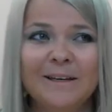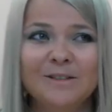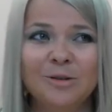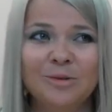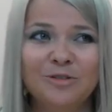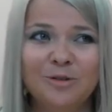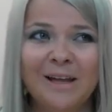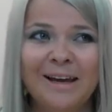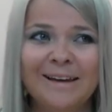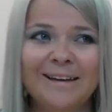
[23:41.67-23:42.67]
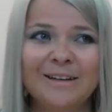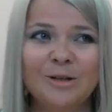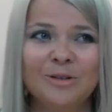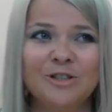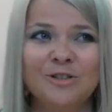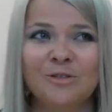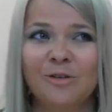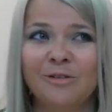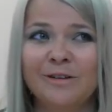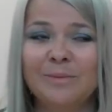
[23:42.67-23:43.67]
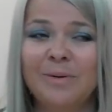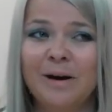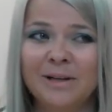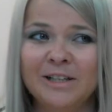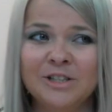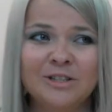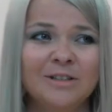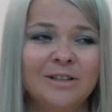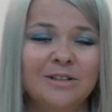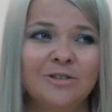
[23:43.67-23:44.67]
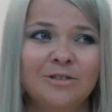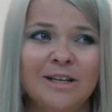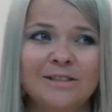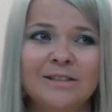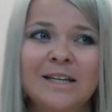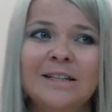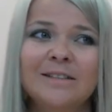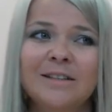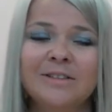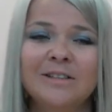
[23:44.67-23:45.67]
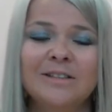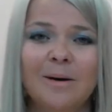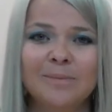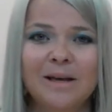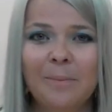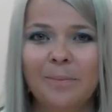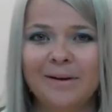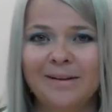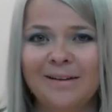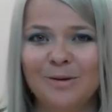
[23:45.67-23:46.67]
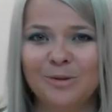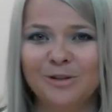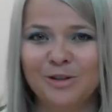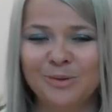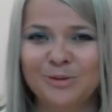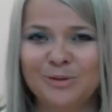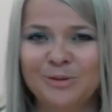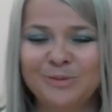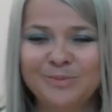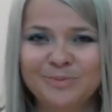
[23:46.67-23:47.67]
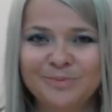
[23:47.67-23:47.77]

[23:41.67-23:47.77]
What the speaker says: So if you like any question already published, don't hesitate, give it a thumbs up and I will know to